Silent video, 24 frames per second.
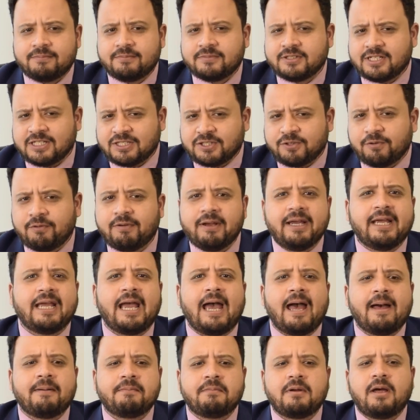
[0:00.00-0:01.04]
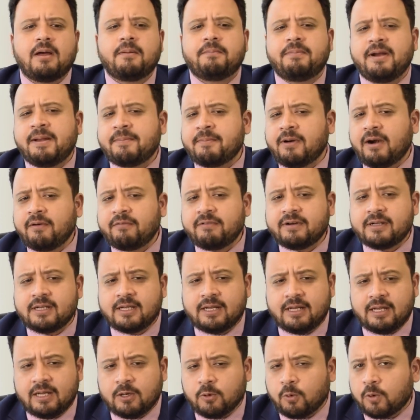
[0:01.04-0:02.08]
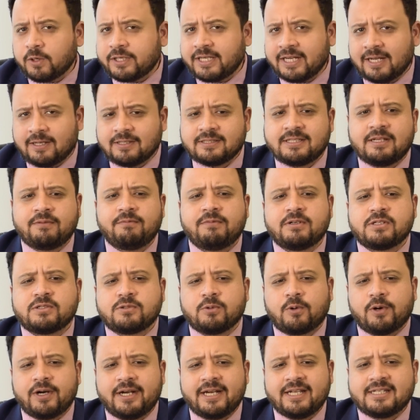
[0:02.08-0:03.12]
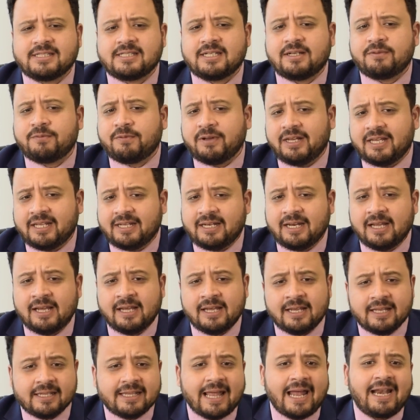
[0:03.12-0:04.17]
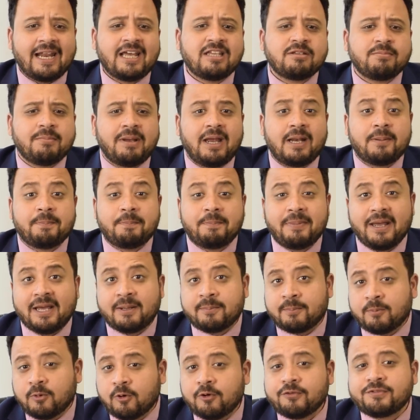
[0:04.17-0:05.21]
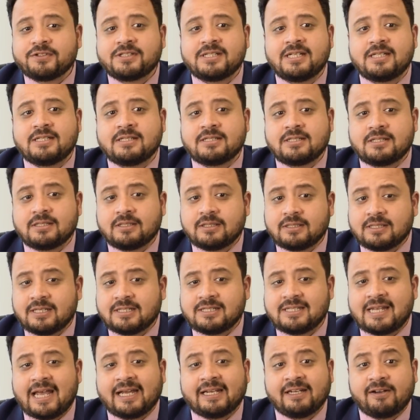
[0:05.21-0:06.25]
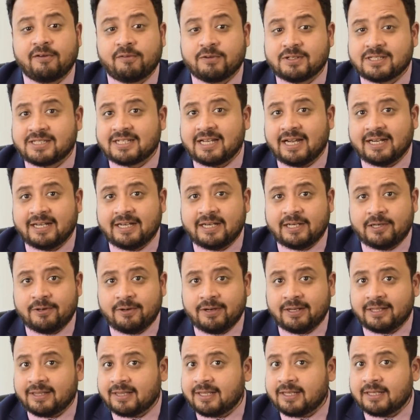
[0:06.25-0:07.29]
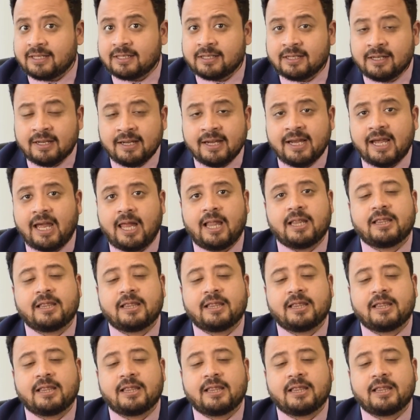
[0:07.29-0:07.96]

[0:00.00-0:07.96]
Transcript: Just to recap, Braemar Hotels and Resort is a REIT that has made big moves since the sector was gutted during the health